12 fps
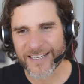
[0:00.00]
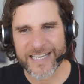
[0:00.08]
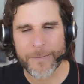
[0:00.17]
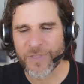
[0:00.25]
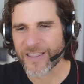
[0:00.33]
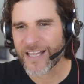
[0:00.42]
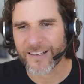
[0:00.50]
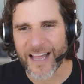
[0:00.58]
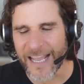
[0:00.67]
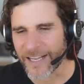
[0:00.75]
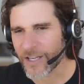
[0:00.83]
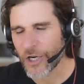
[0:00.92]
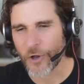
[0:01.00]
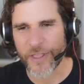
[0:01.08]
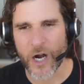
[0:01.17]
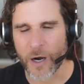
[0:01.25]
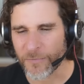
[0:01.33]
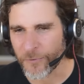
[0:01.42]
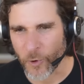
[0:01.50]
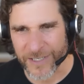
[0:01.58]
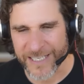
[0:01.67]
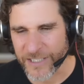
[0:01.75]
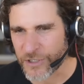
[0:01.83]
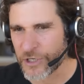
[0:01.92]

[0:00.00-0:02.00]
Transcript: same thing that like you know the armed forces